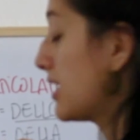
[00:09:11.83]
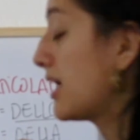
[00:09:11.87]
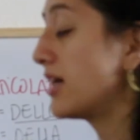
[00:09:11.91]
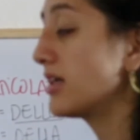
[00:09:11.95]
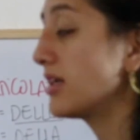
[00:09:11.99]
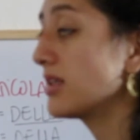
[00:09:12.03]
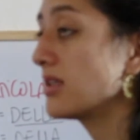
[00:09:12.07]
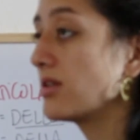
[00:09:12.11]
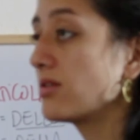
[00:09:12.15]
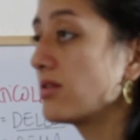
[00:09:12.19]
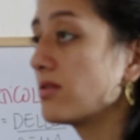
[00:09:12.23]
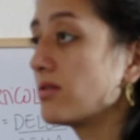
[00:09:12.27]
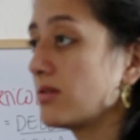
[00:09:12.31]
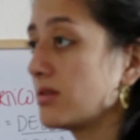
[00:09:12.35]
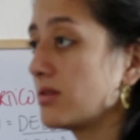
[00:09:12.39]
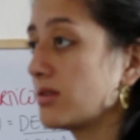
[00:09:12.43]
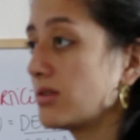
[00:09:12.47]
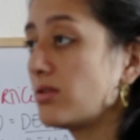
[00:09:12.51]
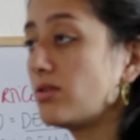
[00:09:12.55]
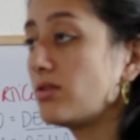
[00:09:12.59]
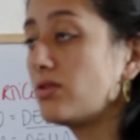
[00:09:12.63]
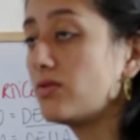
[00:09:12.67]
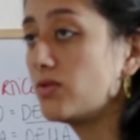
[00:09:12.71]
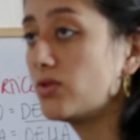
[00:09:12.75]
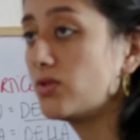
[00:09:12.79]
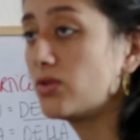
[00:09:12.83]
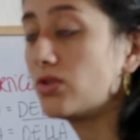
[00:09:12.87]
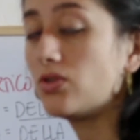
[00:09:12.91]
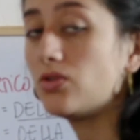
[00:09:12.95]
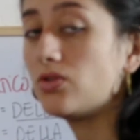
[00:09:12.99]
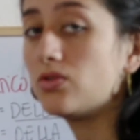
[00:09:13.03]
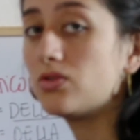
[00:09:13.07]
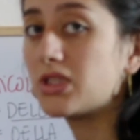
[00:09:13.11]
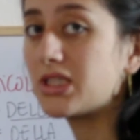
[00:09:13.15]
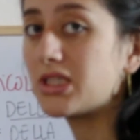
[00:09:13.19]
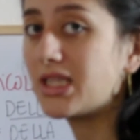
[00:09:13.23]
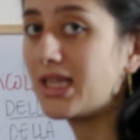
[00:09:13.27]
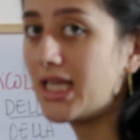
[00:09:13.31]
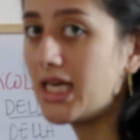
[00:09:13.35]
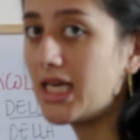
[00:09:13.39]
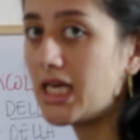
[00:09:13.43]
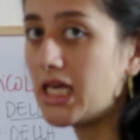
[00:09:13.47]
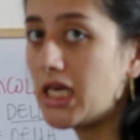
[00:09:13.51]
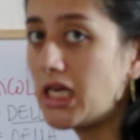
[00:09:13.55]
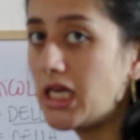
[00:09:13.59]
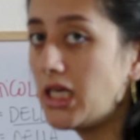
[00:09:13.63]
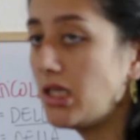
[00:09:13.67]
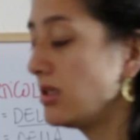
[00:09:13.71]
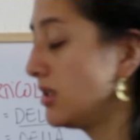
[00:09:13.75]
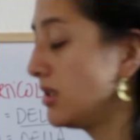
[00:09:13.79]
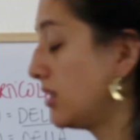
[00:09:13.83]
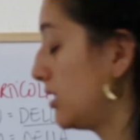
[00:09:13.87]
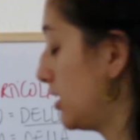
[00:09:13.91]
articles you would use le,